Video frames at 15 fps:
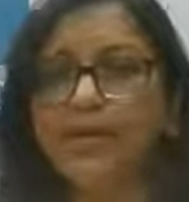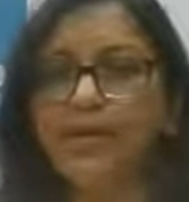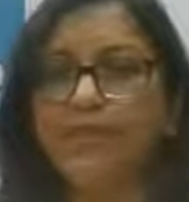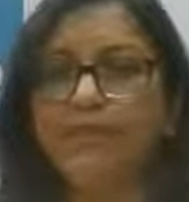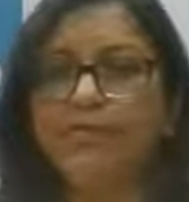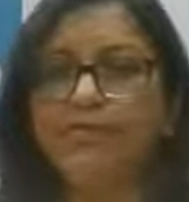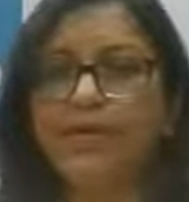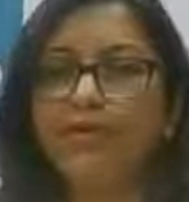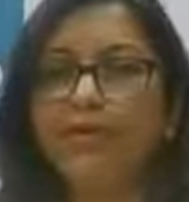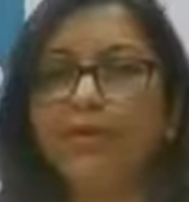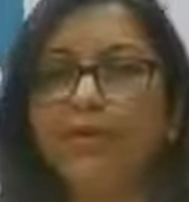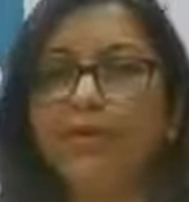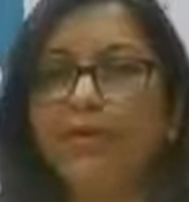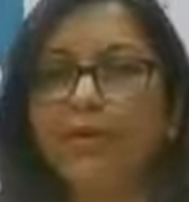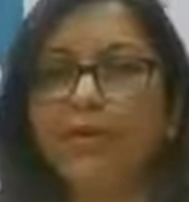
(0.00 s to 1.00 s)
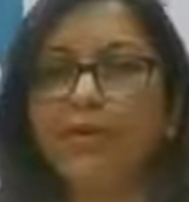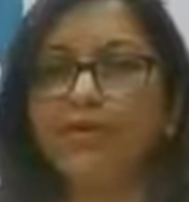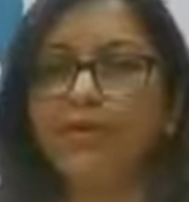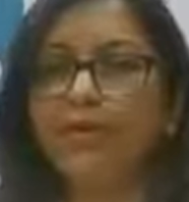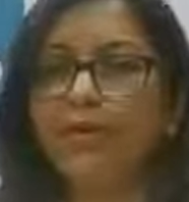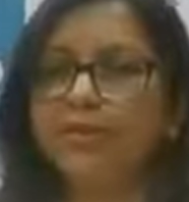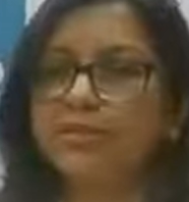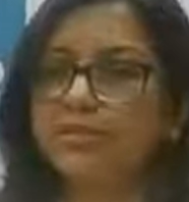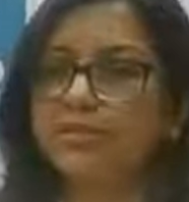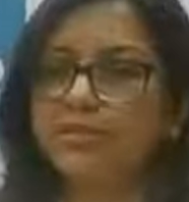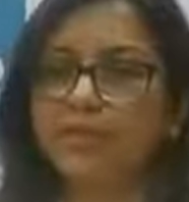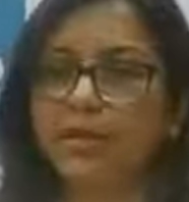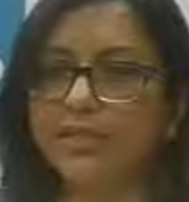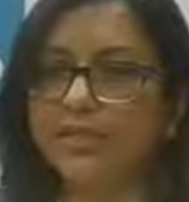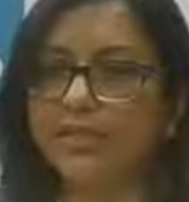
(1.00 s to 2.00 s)
very little amount enters the
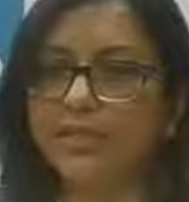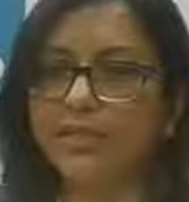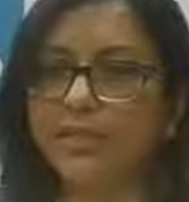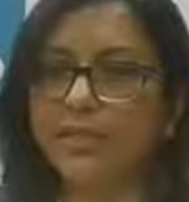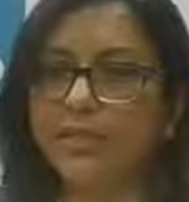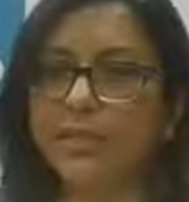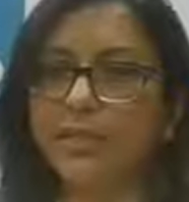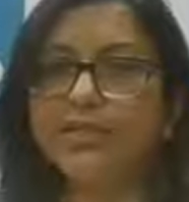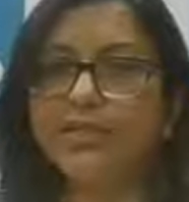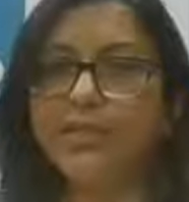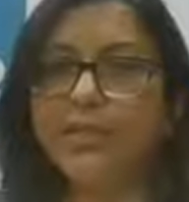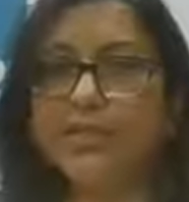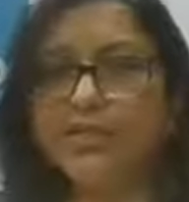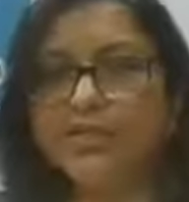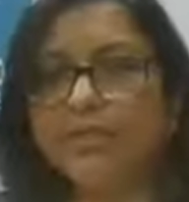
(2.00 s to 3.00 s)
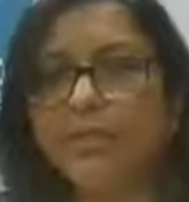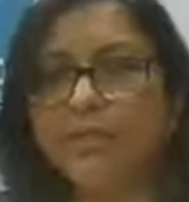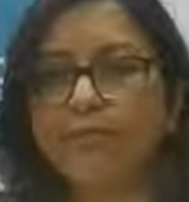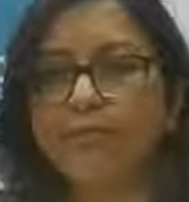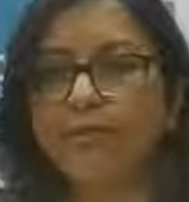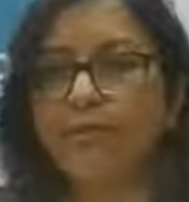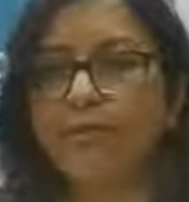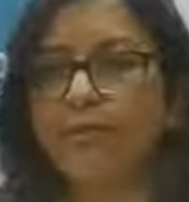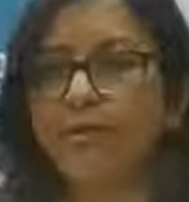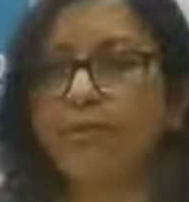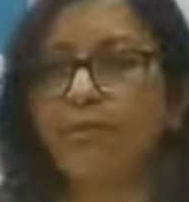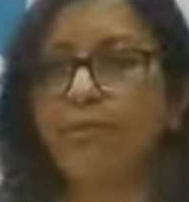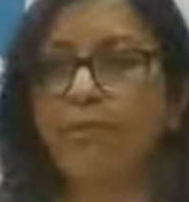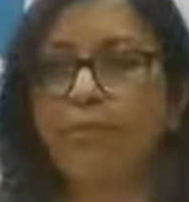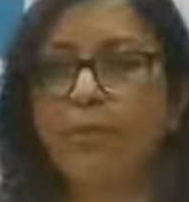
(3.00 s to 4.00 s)
bloodstream, and studies have been done
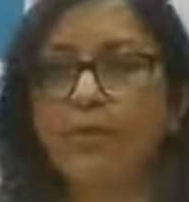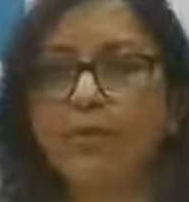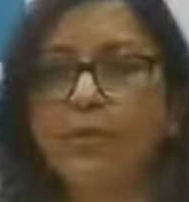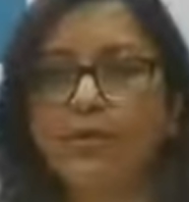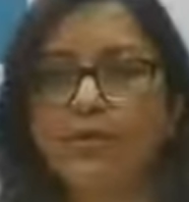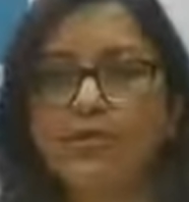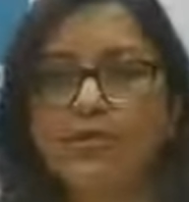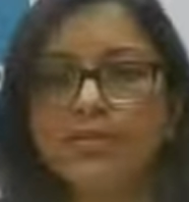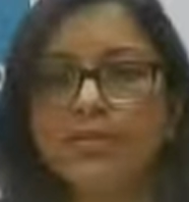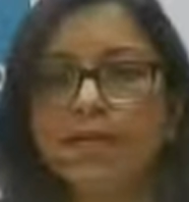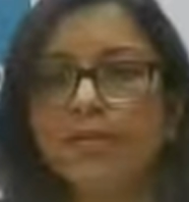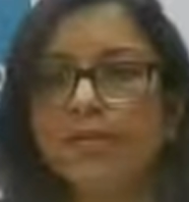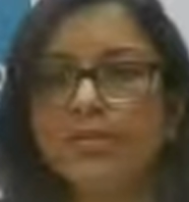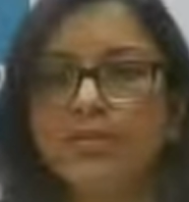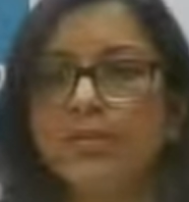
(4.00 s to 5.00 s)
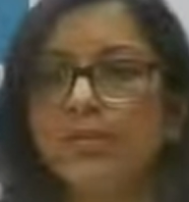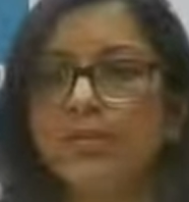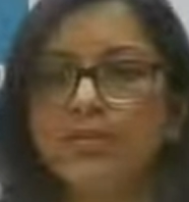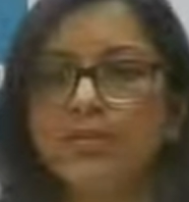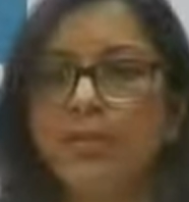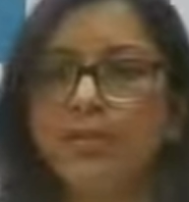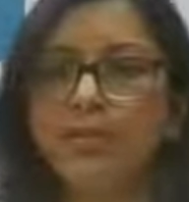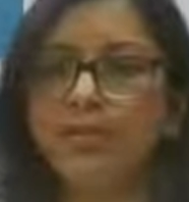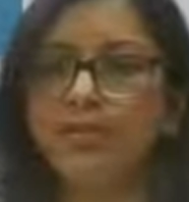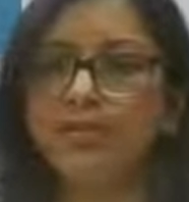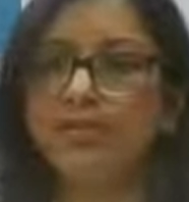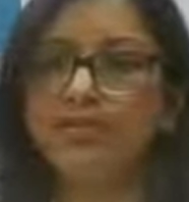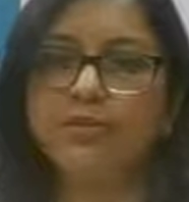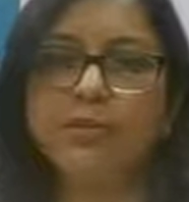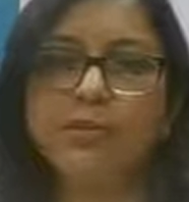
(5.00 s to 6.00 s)
for many years, and it shows that it
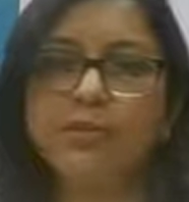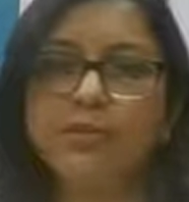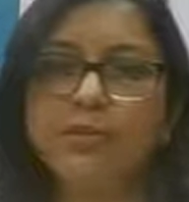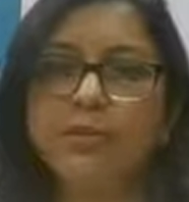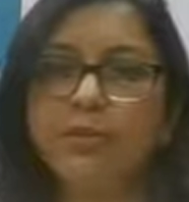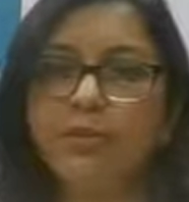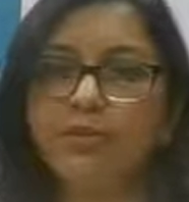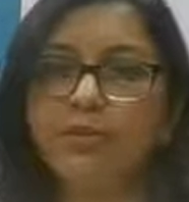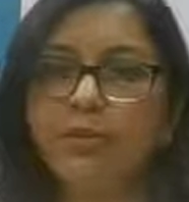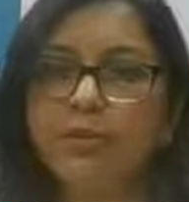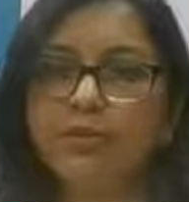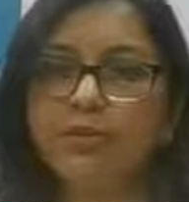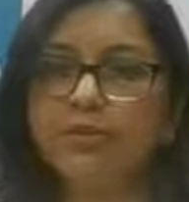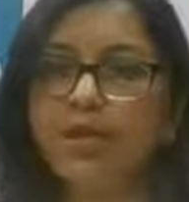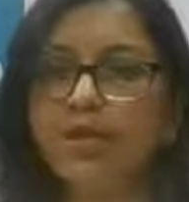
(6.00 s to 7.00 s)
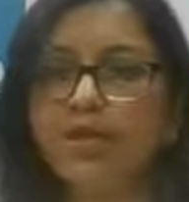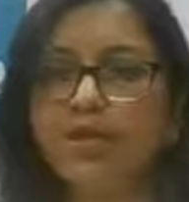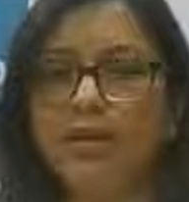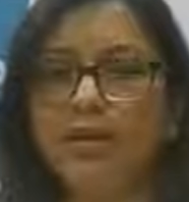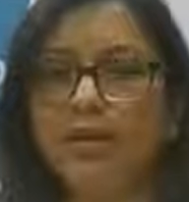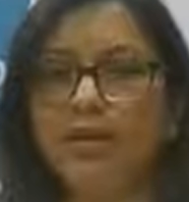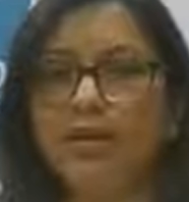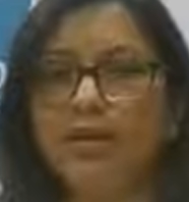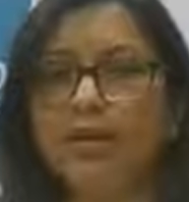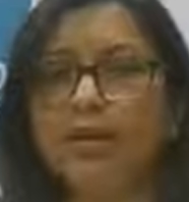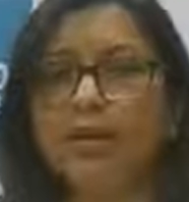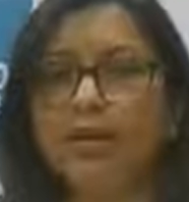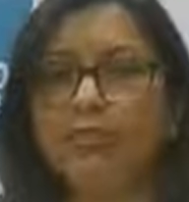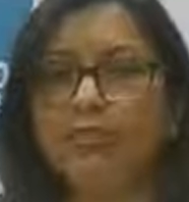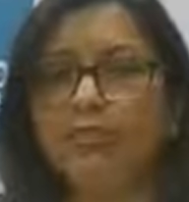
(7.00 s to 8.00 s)
does not cause any
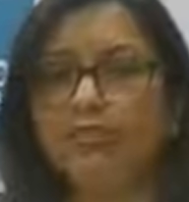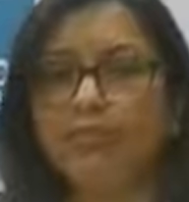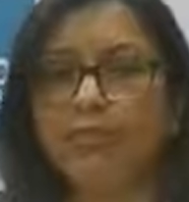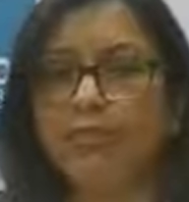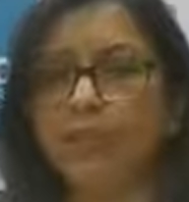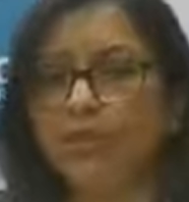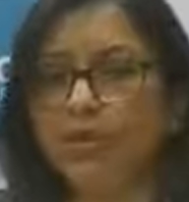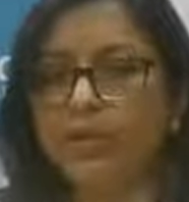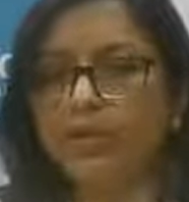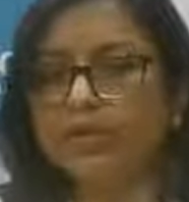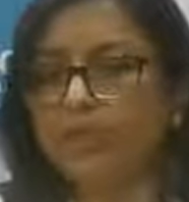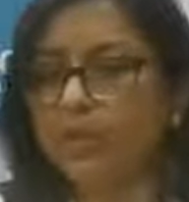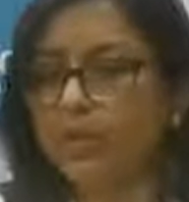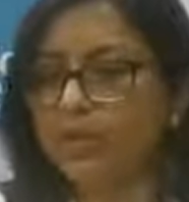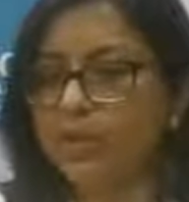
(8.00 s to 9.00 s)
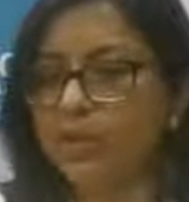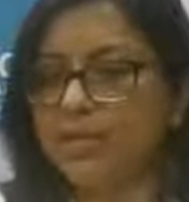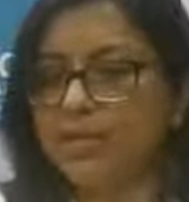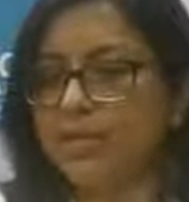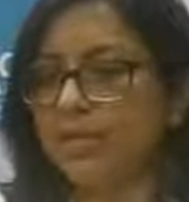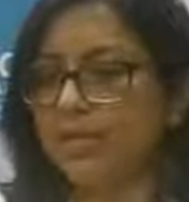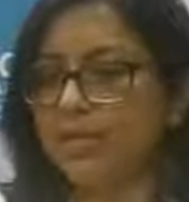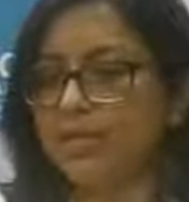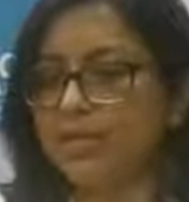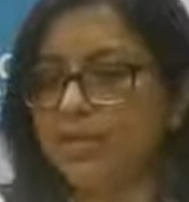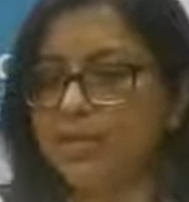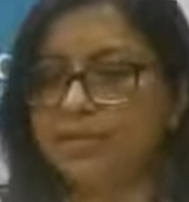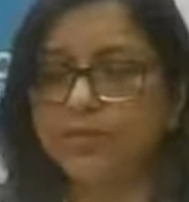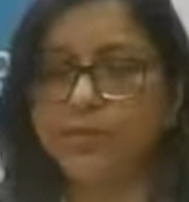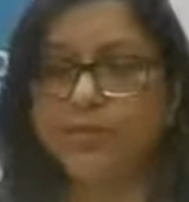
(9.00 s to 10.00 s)
harm to the body, does not cause
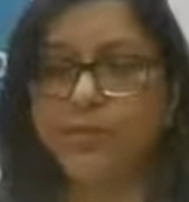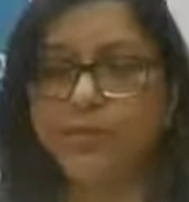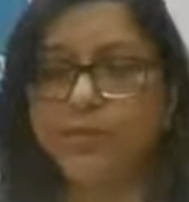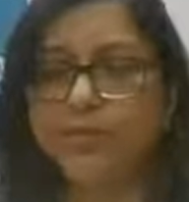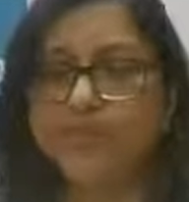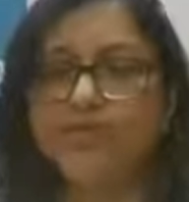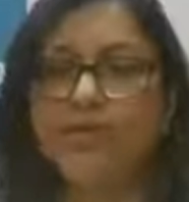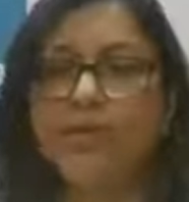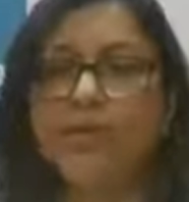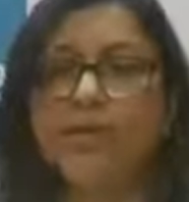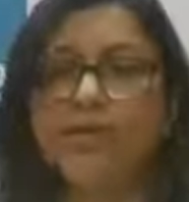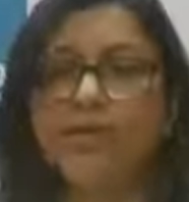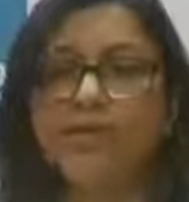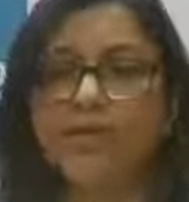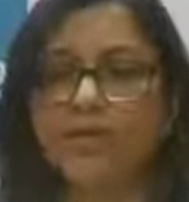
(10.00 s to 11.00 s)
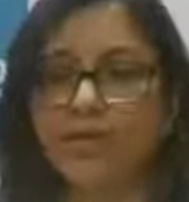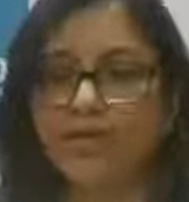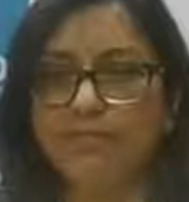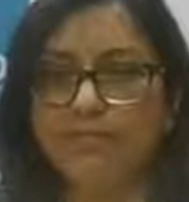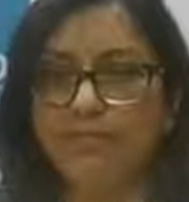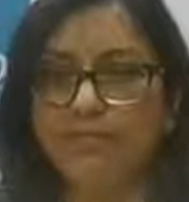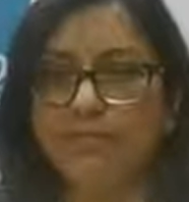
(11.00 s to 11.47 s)
diabetes. So it is very safe.